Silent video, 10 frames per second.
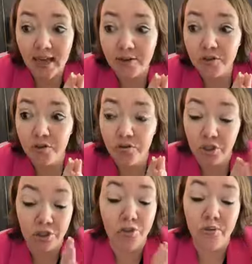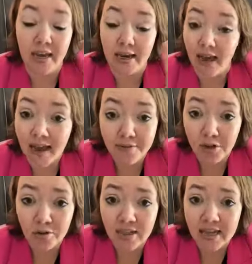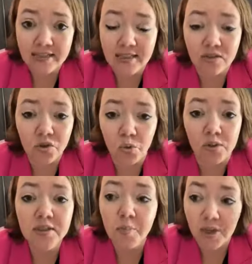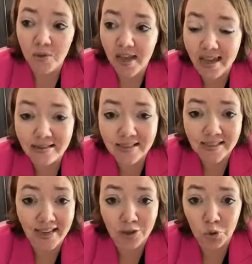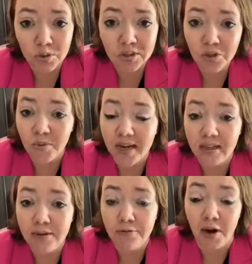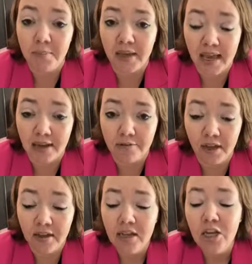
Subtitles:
allows you to, and I haven't utilized these tools, but you can schedule directly from Canva.